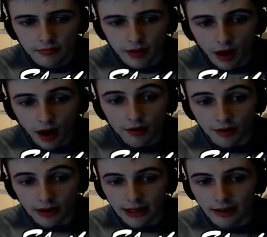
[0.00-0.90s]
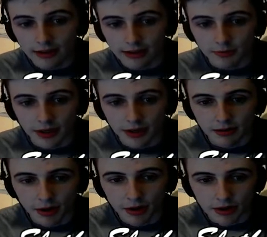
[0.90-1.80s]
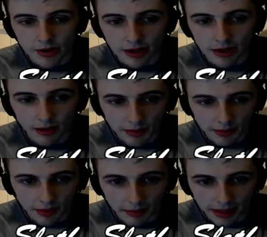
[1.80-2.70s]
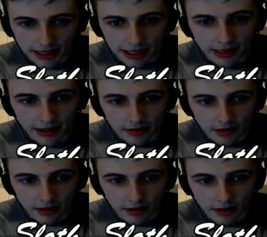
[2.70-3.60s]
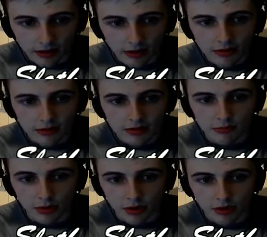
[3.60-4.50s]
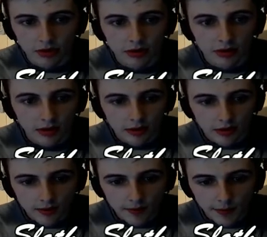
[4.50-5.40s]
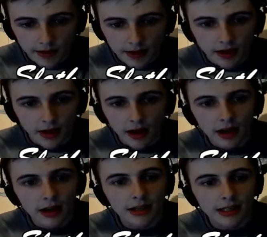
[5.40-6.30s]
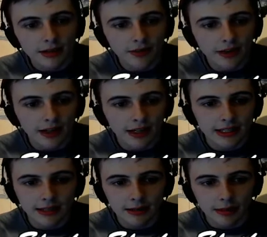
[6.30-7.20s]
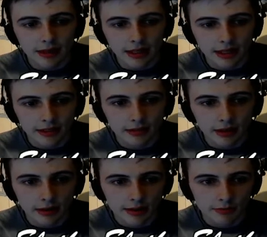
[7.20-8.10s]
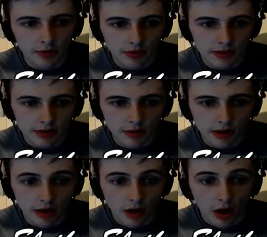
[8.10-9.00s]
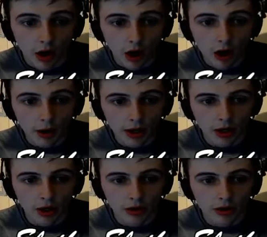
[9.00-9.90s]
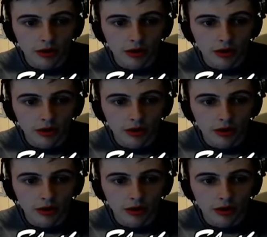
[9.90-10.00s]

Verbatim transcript: I really like this biome. Holy shit, I'm going to be coming back here and doing lots more. Ah, I keep feeling like there's going to be like a, a spawner somewhere. Oh my god.